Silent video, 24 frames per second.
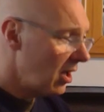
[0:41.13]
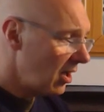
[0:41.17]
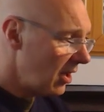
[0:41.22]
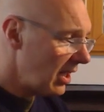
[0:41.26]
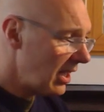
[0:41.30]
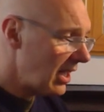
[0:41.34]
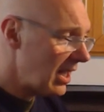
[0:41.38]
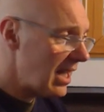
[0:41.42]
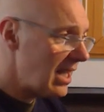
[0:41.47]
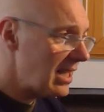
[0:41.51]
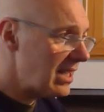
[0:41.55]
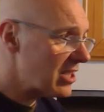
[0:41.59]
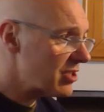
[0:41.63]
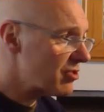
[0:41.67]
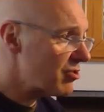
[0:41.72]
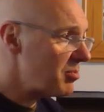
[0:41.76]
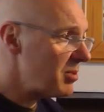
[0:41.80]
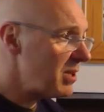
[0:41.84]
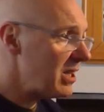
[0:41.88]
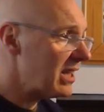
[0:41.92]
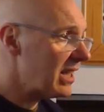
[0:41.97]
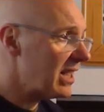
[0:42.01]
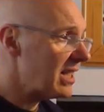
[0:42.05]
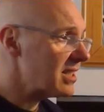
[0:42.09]
Okay, let's
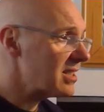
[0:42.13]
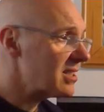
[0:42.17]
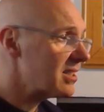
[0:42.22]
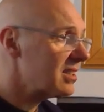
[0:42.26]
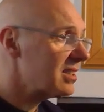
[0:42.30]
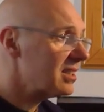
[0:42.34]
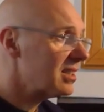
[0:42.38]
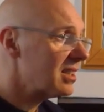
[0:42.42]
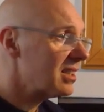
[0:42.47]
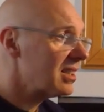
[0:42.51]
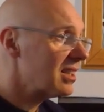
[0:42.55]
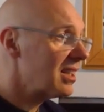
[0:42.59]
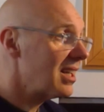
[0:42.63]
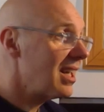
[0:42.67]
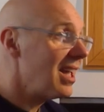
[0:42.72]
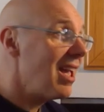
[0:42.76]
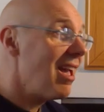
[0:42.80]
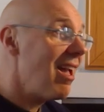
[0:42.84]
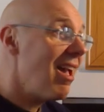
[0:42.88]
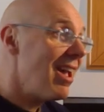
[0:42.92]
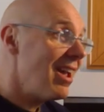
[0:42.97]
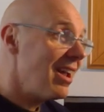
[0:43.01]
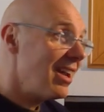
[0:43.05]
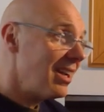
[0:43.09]
repeat that.
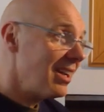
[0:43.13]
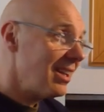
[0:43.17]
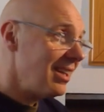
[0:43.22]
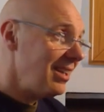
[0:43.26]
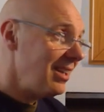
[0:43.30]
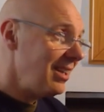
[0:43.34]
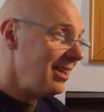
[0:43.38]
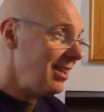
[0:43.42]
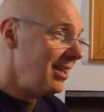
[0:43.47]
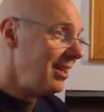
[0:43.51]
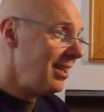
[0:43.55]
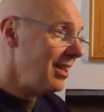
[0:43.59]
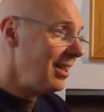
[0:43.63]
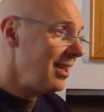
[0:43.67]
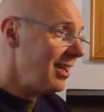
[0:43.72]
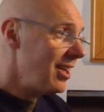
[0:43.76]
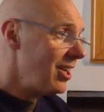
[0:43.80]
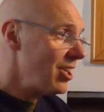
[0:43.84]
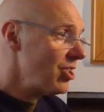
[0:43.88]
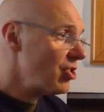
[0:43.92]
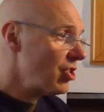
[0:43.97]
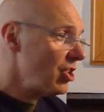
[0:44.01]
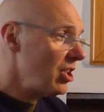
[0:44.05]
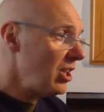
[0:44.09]
Here
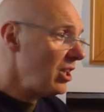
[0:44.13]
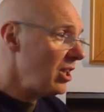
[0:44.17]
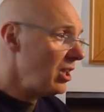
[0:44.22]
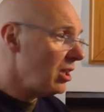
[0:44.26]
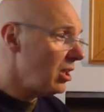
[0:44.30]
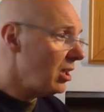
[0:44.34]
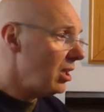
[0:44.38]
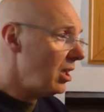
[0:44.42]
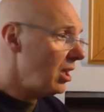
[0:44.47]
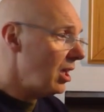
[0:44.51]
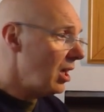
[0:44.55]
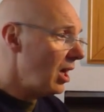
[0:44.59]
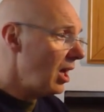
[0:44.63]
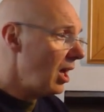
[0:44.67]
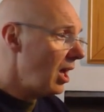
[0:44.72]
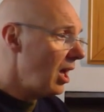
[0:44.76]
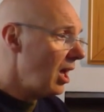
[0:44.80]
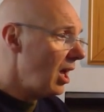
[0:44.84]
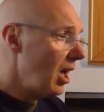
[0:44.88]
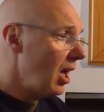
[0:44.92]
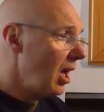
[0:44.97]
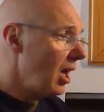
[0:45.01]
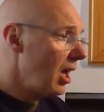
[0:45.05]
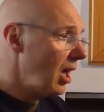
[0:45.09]
a sheer
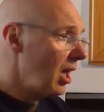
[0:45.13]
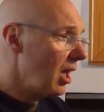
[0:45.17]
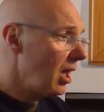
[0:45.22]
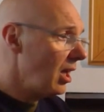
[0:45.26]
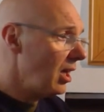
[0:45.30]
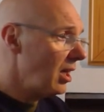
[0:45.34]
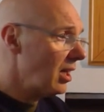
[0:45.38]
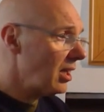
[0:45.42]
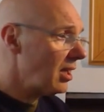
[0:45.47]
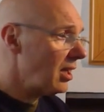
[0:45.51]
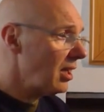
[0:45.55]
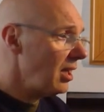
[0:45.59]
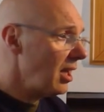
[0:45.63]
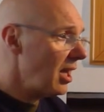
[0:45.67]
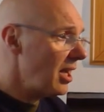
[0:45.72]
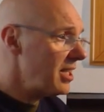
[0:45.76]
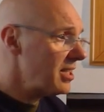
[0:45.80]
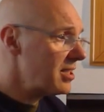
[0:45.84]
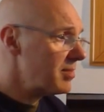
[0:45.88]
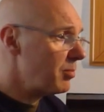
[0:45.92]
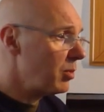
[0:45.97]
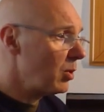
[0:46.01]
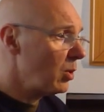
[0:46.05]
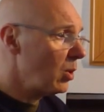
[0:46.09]
hulk
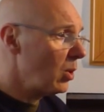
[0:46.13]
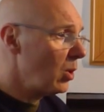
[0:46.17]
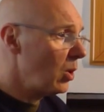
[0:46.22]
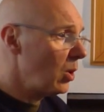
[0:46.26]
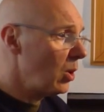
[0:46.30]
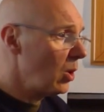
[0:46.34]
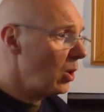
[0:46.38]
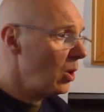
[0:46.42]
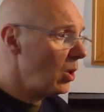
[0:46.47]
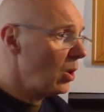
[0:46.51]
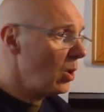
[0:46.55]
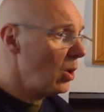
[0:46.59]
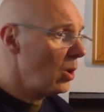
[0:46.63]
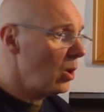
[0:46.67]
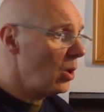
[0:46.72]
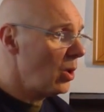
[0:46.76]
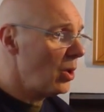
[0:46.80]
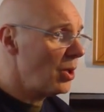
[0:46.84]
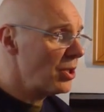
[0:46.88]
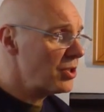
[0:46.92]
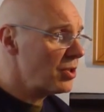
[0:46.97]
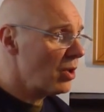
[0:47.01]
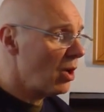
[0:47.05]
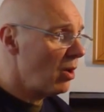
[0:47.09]
lies
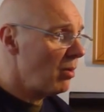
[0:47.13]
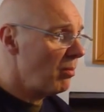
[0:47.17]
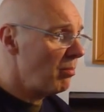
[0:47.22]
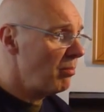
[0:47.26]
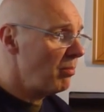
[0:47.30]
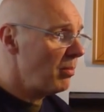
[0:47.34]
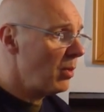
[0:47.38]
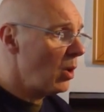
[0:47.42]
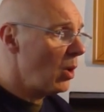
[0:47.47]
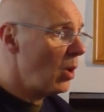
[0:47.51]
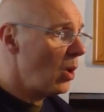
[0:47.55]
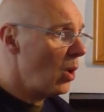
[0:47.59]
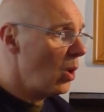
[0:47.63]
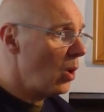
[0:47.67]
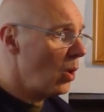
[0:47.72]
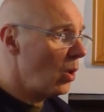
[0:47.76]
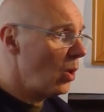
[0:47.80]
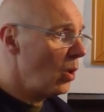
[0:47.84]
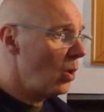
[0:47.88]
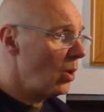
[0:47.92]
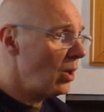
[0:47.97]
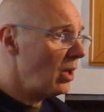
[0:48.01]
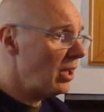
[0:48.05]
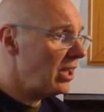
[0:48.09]
poor Tom
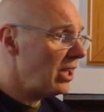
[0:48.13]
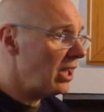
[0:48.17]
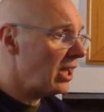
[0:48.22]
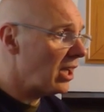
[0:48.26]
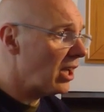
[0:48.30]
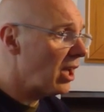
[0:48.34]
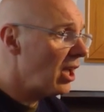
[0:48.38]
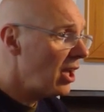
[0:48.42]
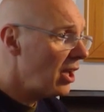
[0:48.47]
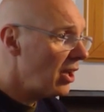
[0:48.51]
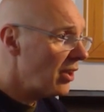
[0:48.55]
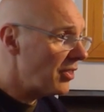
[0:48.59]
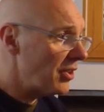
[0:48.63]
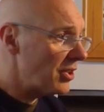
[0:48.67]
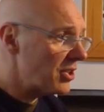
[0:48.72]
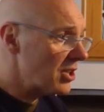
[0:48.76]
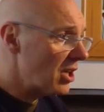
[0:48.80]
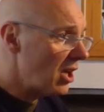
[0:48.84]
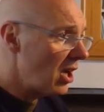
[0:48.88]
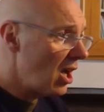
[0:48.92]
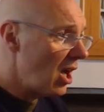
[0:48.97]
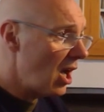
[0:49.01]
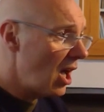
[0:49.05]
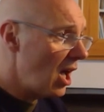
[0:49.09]
Bowling, the
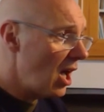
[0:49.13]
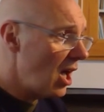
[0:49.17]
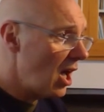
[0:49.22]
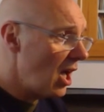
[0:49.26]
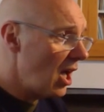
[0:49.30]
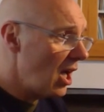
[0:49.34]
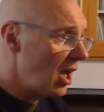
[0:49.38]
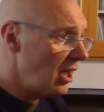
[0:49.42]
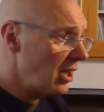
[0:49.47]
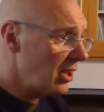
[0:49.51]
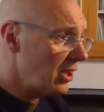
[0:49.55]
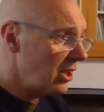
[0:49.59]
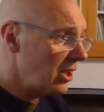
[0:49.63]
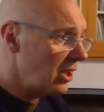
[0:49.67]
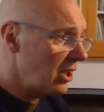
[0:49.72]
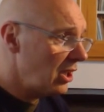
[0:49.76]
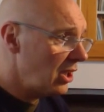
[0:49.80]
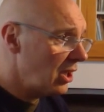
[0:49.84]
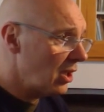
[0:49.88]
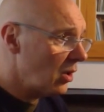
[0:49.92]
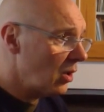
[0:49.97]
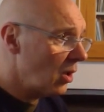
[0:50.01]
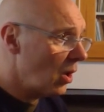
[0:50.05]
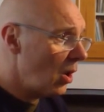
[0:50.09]

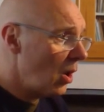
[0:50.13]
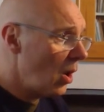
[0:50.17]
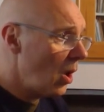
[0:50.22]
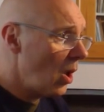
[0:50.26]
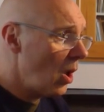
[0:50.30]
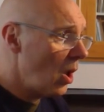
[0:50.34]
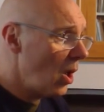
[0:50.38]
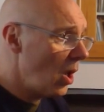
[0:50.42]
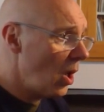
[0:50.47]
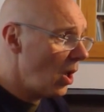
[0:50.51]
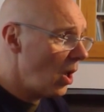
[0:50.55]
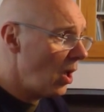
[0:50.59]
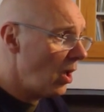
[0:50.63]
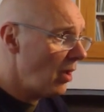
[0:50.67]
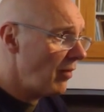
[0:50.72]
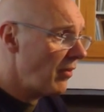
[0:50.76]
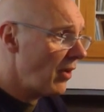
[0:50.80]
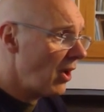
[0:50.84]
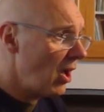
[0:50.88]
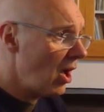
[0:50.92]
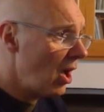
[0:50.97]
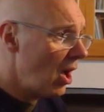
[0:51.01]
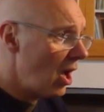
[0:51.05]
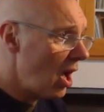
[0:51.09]
darling of
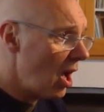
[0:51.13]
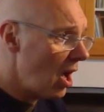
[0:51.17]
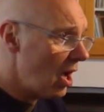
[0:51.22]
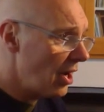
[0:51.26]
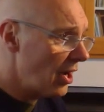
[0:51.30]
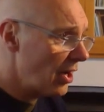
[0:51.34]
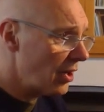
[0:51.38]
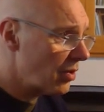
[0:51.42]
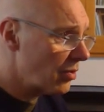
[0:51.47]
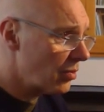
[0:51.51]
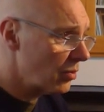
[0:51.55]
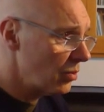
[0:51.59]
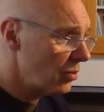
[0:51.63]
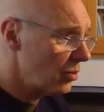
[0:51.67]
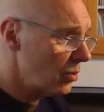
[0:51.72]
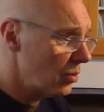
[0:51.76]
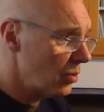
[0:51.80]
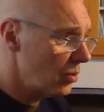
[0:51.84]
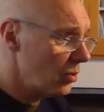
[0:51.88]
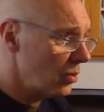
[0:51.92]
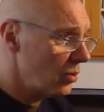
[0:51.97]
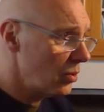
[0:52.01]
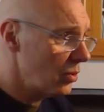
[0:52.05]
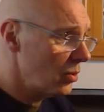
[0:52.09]
our
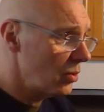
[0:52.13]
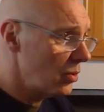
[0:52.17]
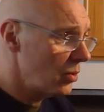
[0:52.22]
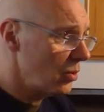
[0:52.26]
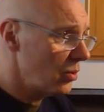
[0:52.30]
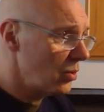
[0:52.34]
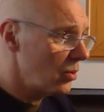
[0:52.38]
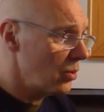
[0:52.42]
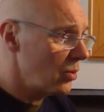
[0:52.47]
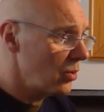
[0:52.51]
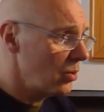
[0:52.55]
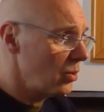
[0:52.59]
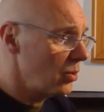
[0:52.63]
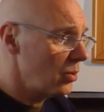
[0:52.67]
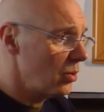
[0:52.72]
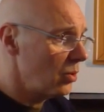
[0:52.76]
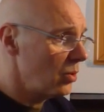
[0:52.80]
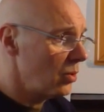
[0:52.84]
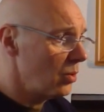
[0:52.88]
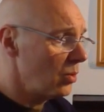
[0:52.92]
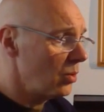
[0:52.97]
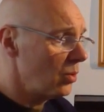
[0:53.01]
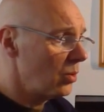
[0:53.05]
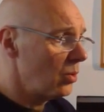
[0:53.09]

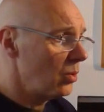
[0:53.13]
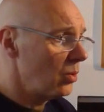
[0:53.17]
crew.